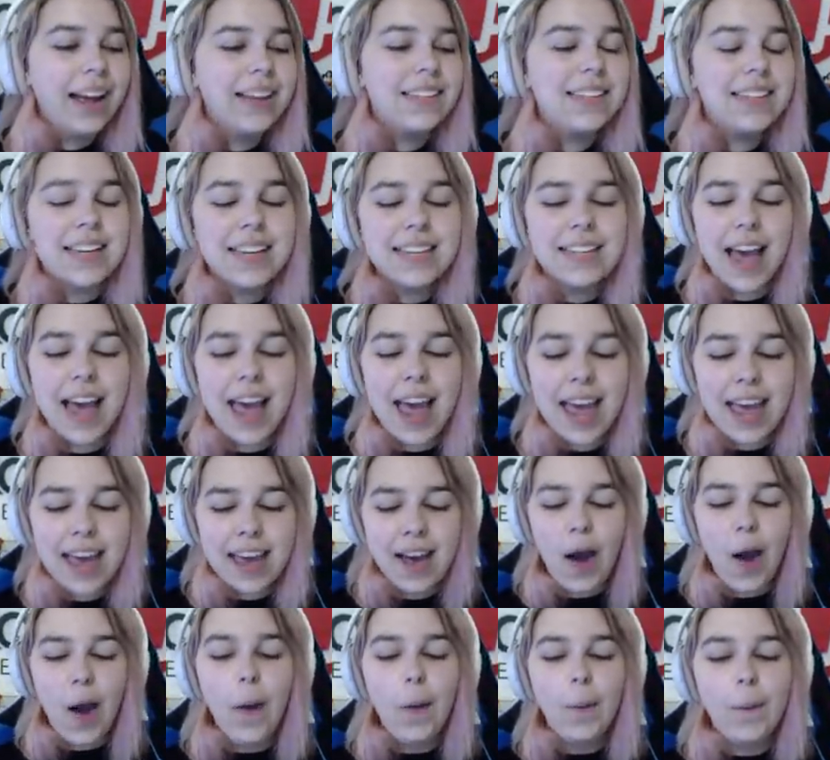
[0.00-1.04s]
Today
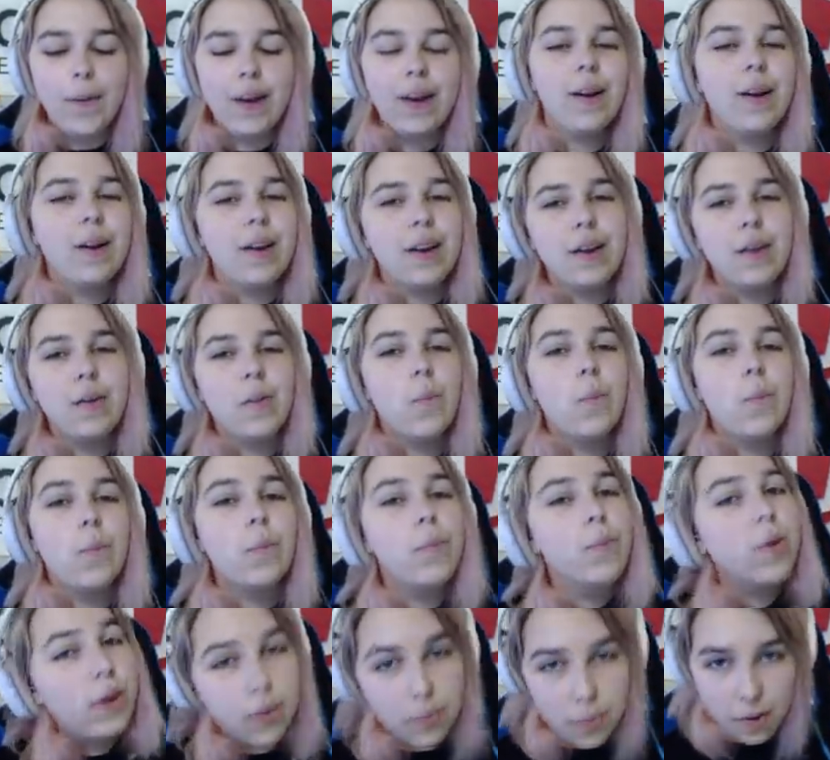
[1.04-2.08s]
we are
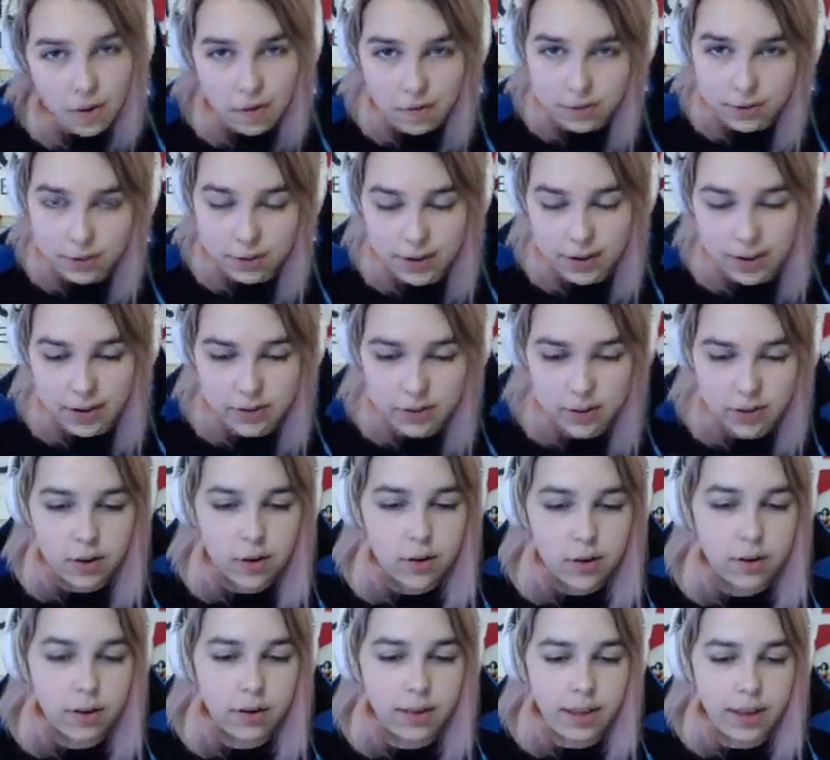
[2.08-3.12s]
in build a boat for treasure,
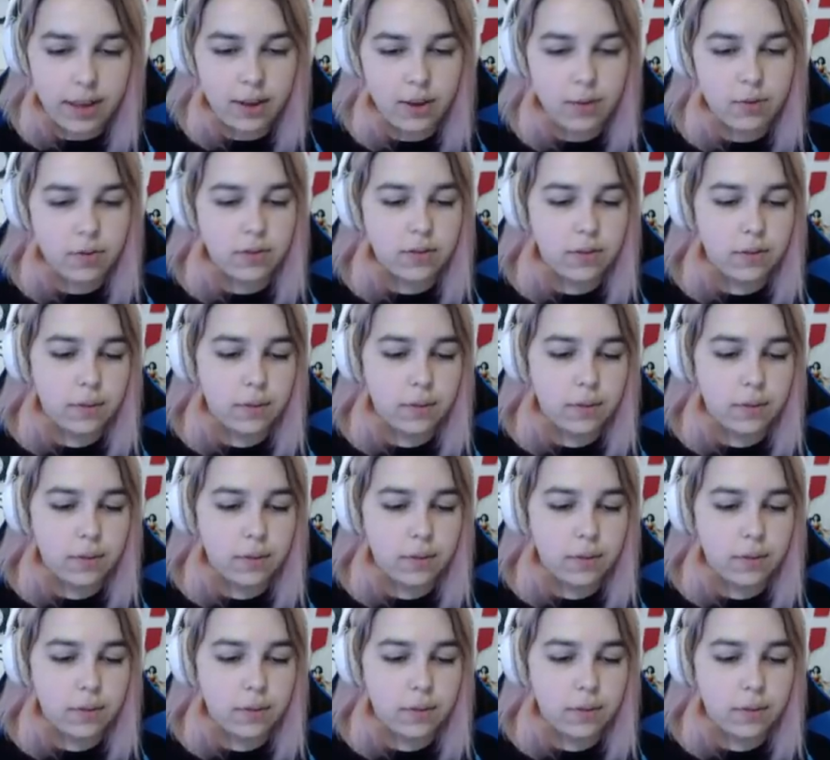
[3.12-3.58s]
or actually, like you...